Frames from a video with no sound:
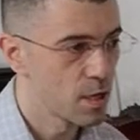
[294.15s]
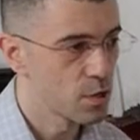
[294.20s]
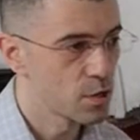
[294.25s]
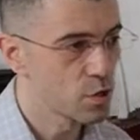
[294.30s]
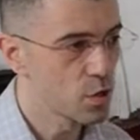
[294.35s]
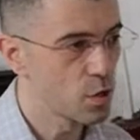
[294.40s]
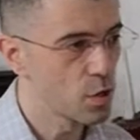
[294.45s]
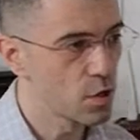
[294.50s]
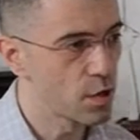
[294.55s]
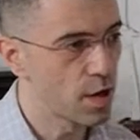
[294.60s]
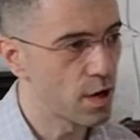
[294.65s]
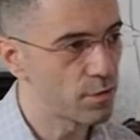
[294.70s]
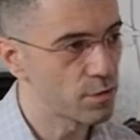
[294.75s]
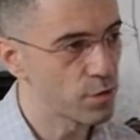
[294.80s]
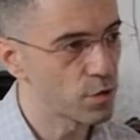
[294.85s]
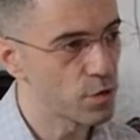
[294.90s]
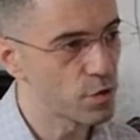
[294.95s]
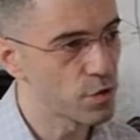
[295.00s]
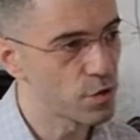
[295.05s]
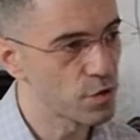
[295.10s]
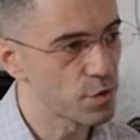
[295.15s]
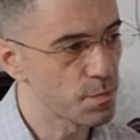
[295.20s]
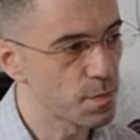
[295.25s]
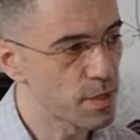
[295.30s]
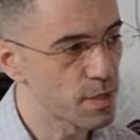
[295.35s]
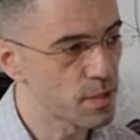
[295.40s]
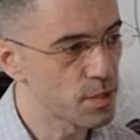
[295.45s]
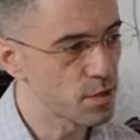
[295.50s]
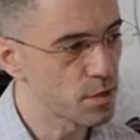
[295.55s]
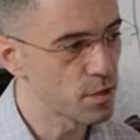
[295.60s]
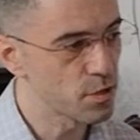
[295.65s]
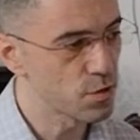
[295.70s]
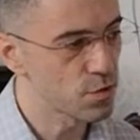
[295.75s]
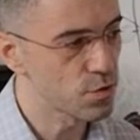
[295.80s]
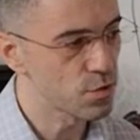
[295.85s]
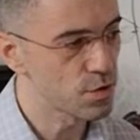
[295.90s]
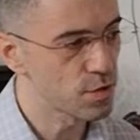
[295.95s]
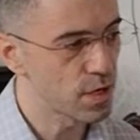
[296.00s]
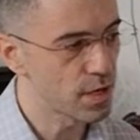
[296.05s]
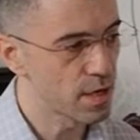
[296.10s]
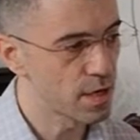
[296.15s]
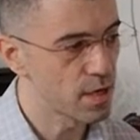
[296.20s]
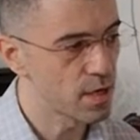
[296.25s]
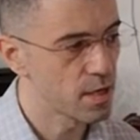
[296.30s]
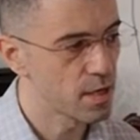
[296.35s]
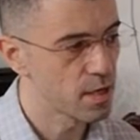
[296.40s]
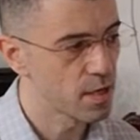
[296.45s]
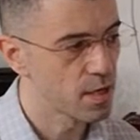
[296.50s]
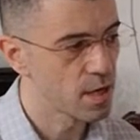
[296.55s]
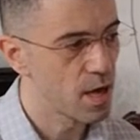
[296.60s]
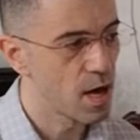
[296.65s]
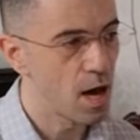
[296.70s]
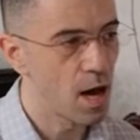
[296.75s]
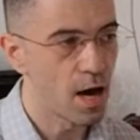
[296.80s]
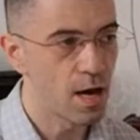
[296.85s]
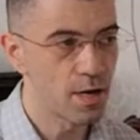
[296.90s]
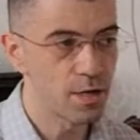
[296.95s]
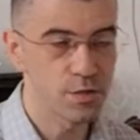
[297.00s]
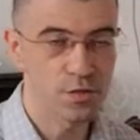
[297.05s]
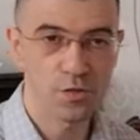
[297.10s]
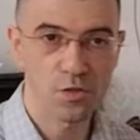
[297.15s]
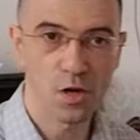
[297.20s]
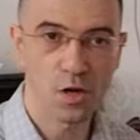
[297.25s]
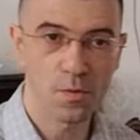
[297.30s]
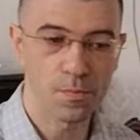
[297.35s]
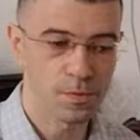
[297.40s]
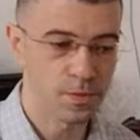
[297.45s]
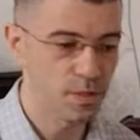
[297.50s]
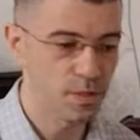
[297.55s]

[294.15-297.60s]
So all you have to do is just place the transducer in, and it stops the